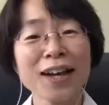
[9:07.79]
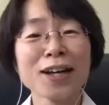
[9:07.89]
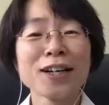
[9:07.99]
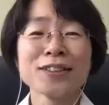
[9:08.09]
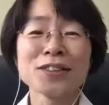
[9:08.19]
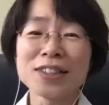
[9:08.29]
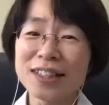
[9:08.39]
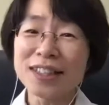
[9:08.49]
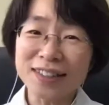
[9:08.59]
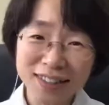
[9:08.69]
two little
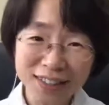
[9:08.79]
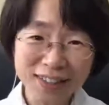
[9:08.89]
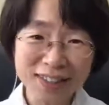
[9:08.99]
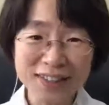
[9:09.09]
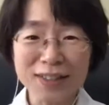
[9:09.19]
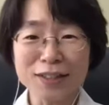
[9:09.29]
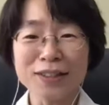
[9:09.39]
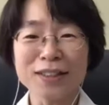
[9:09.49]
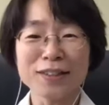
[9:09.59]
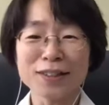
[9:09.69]
kids and new